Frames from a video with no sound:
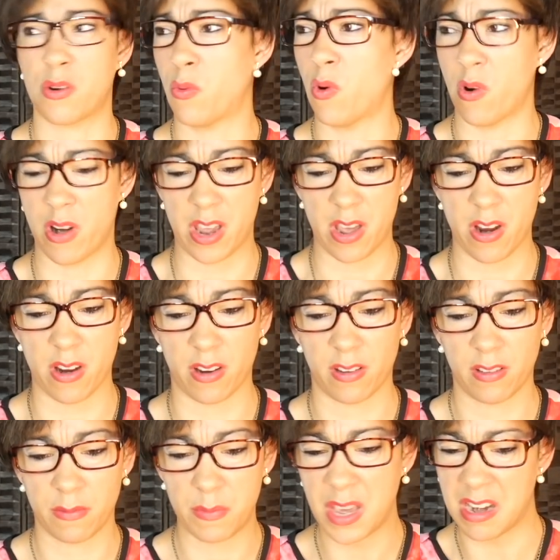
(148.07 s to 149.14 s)
warrior.
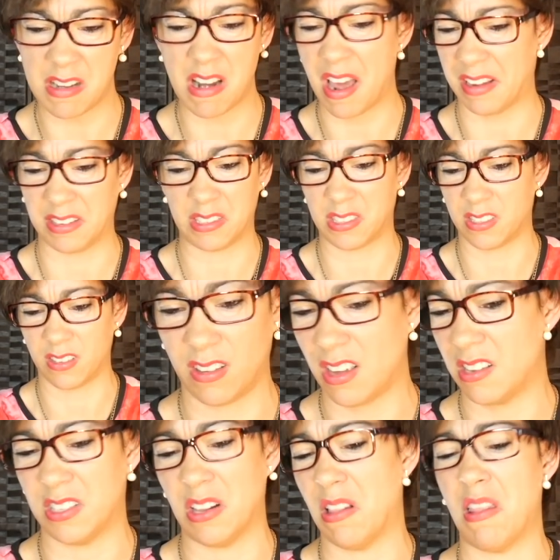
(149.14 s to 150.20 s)
Being nice
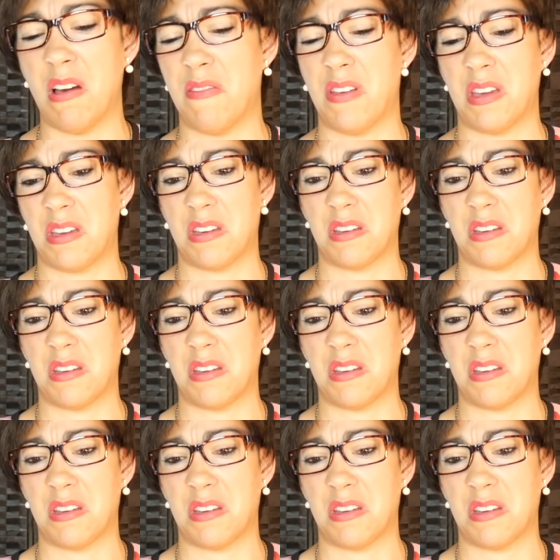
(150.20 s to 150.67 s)
isn't loving.